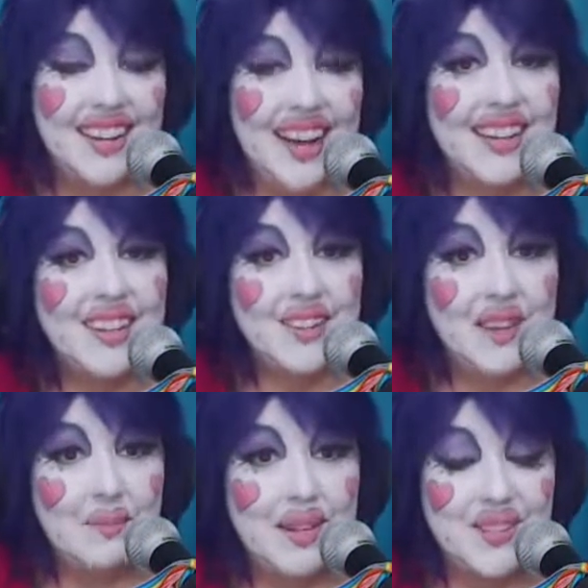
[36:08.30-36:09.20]
love.
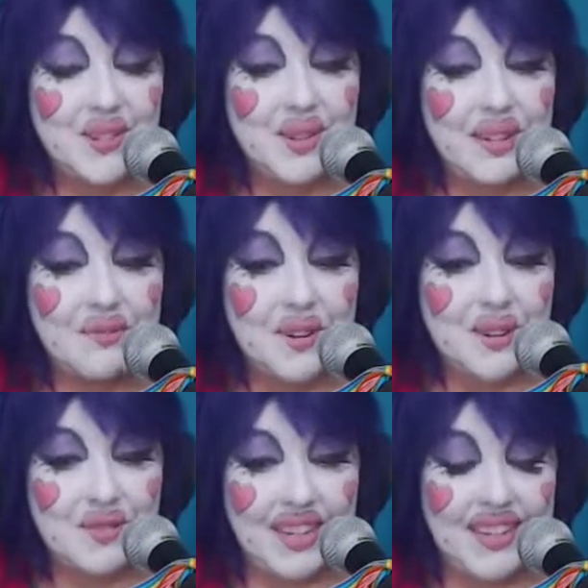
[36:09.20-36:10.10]
I miss doing in front
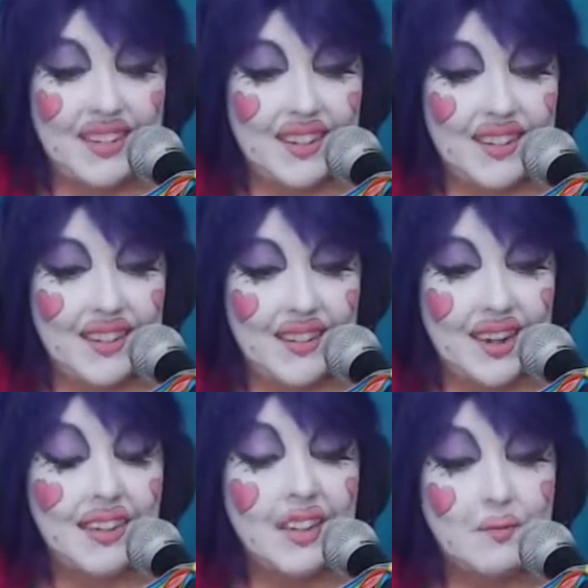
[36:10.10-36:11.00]
of, I
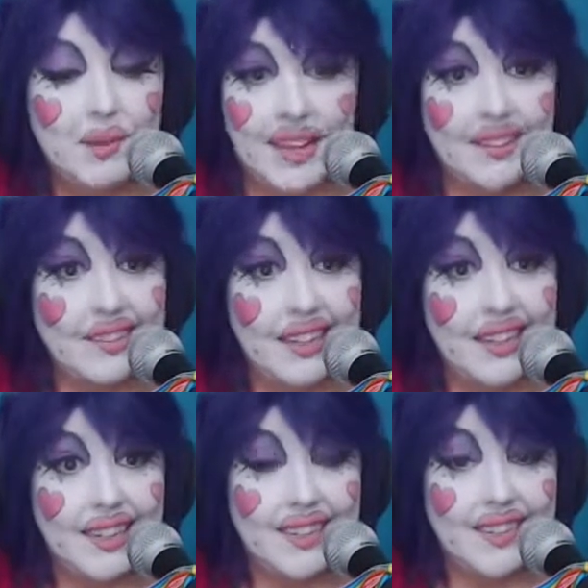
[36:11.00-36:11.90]
love playing online.
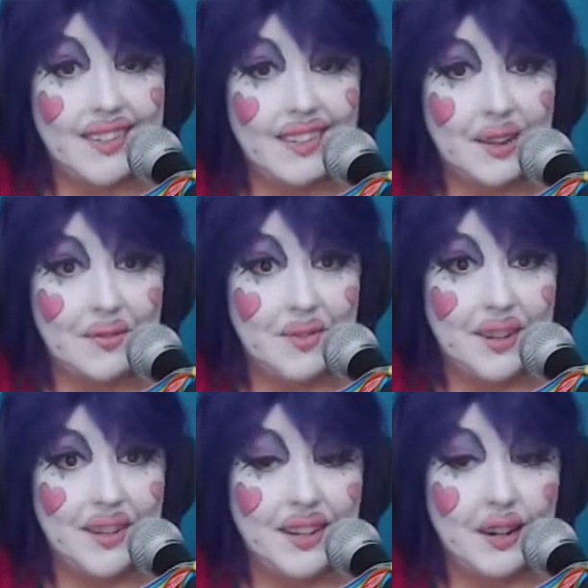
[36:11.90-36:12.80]
I think it's a lot of
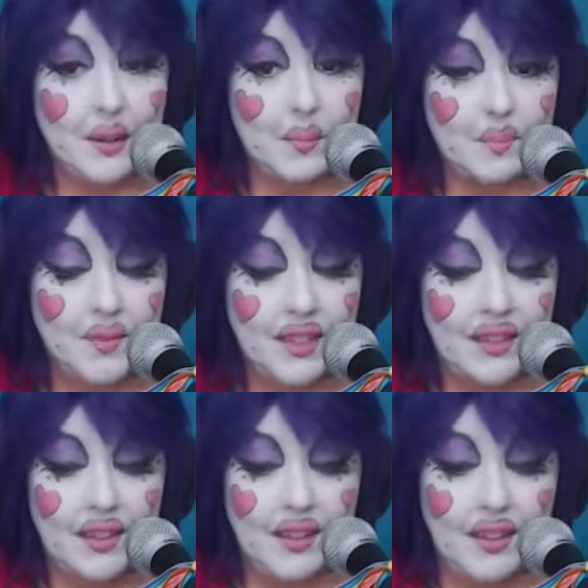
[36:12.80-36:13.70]
fun.
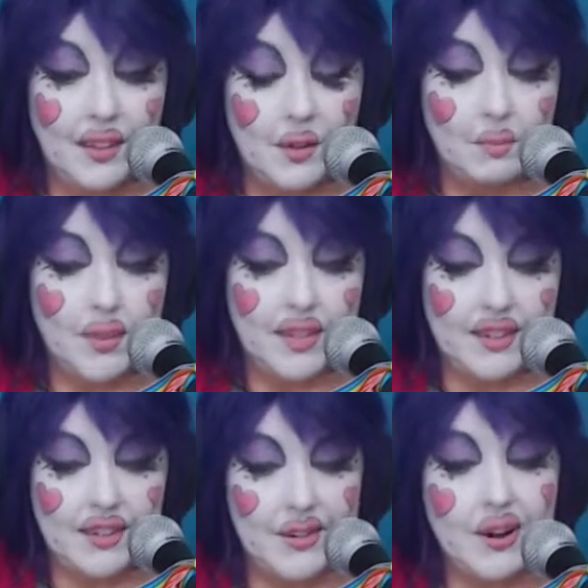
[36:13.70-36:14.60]
But
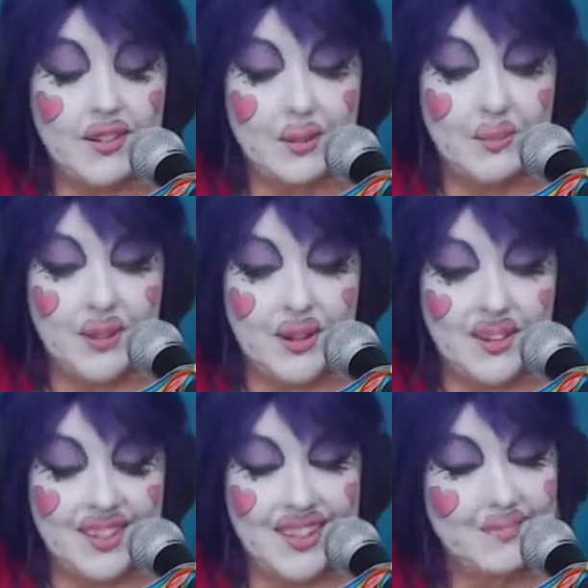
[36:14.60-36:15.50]
there are some songs
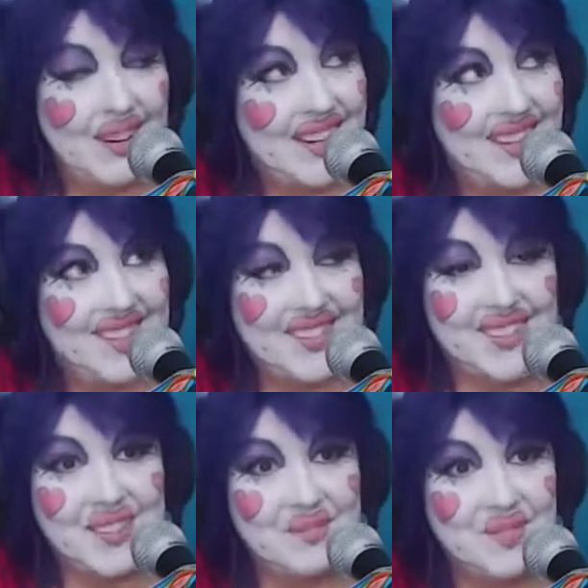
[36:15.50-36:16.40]
that, man, it's
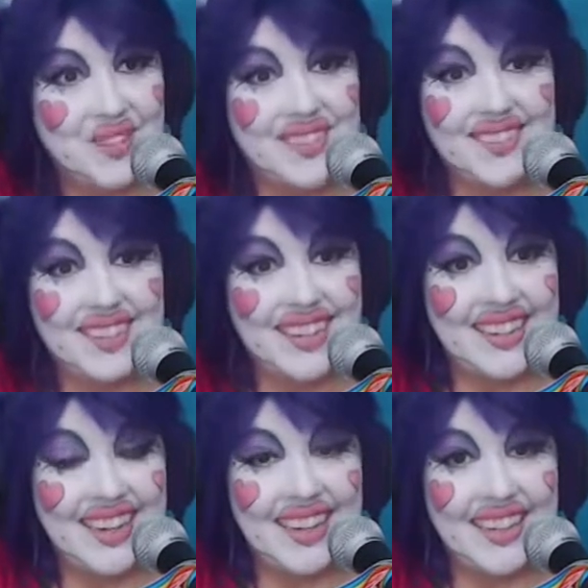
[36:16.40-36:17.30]
just so fun to
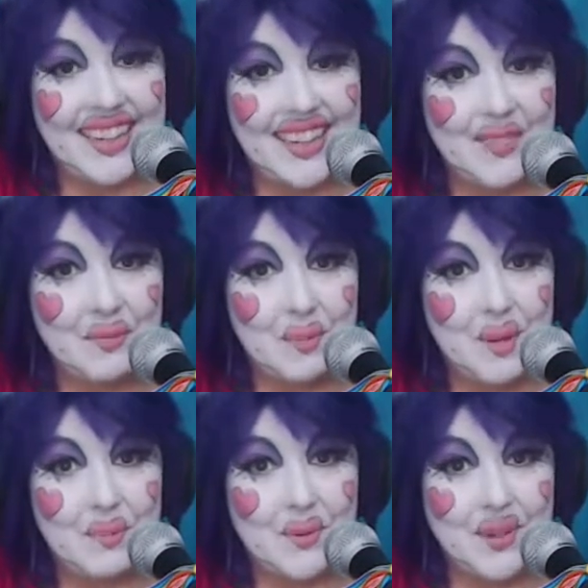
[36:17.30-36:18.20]
sing, and when
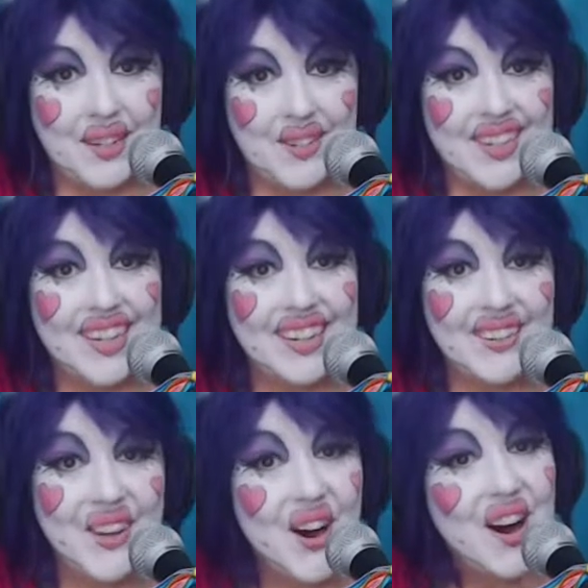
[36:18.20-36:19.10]
people are singing
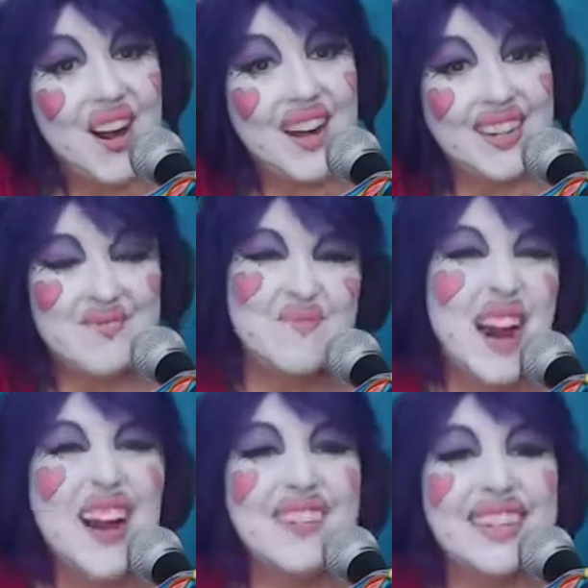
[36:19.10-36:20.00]
along and
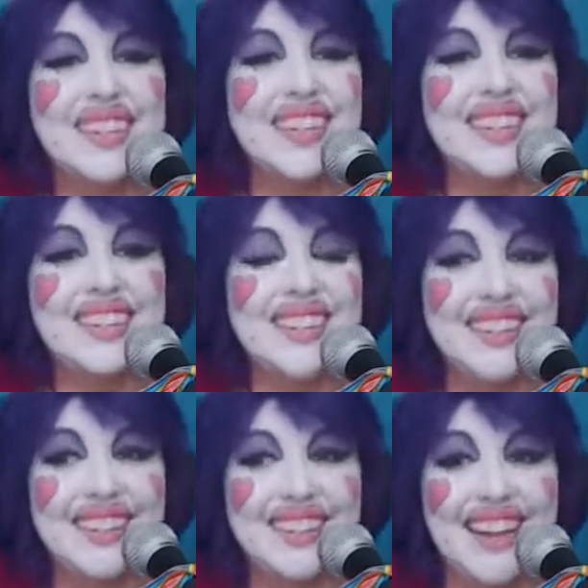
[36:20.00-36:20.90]
rowdy, and
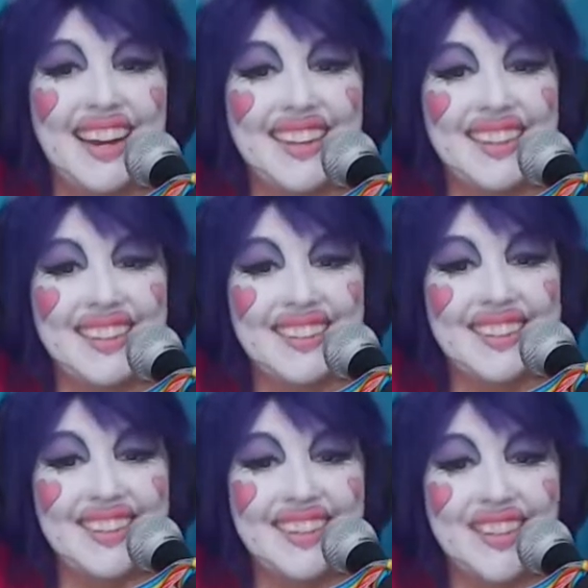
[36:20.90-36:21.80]

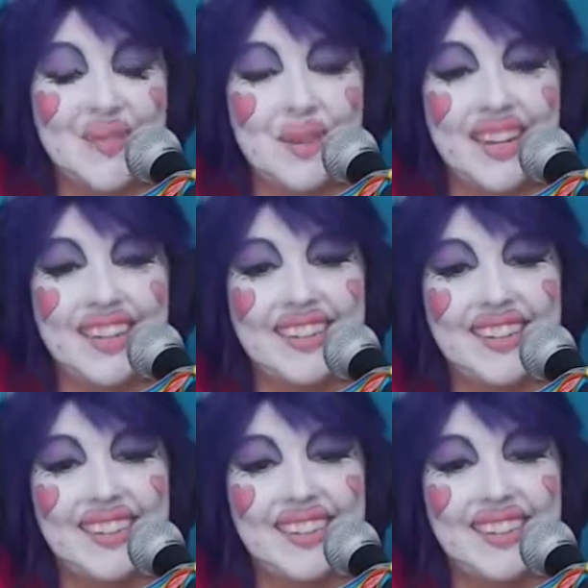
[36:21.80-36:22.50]
that's my